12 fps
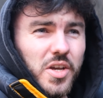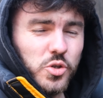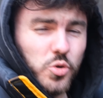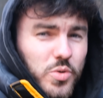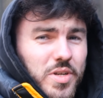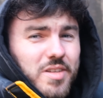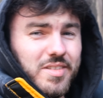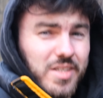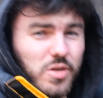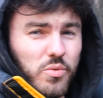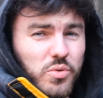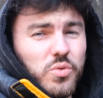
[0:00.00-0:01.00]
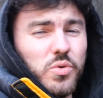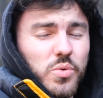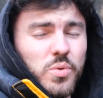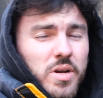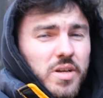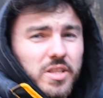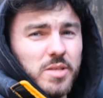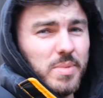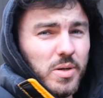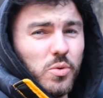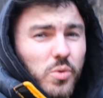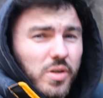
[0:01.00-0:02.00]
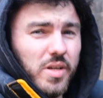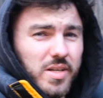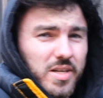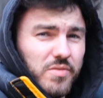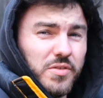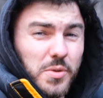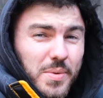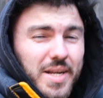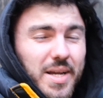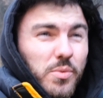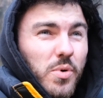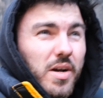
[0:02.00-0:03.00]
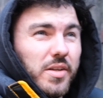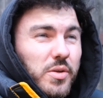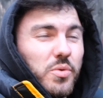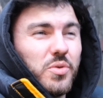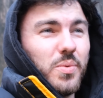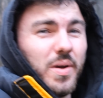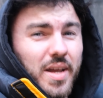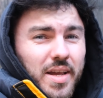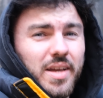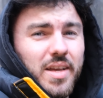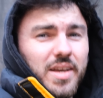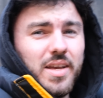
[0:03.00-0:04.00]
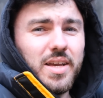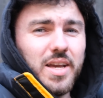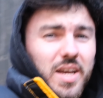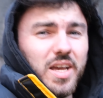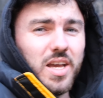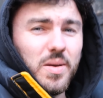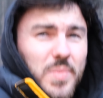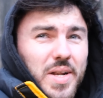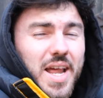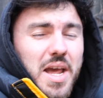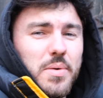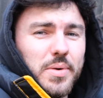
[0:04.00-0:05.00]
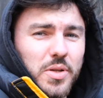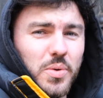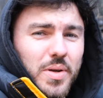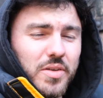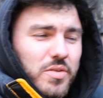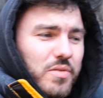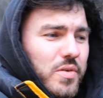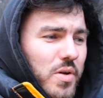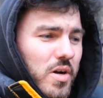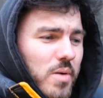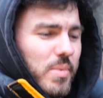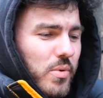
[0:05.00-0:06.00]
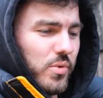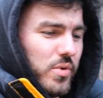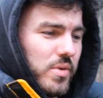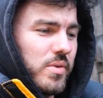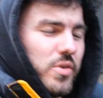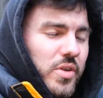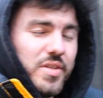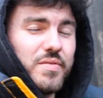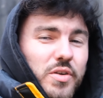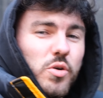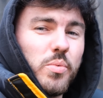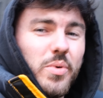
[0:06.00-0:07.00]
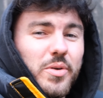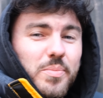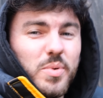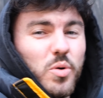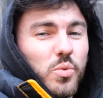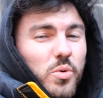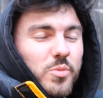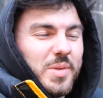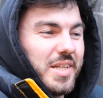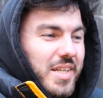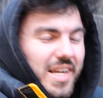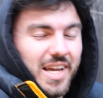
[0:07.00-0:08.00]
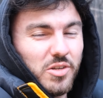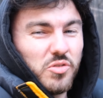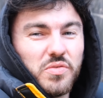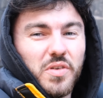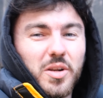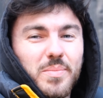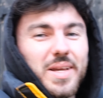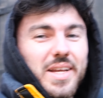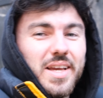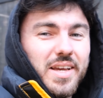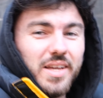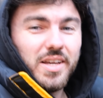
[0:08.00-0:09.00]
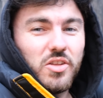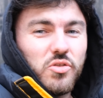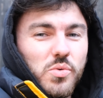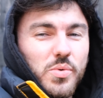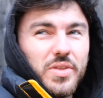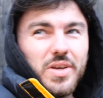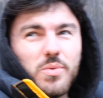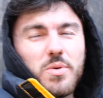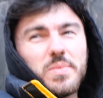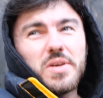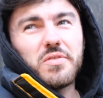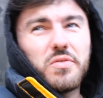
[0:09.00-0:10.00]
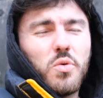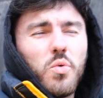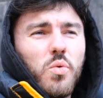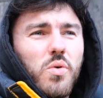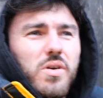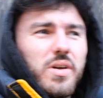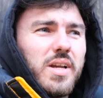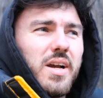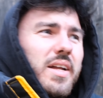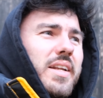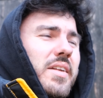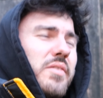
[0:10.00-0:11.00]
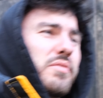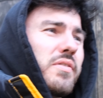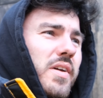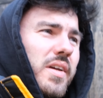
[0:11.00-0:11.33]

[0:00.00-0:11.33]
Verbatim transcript: showing you as I go through the build of doing it what I do to it um, and how I do it. So if you are building your Civic up on building one you can kind of just follow me through with it. It won't be a full kind of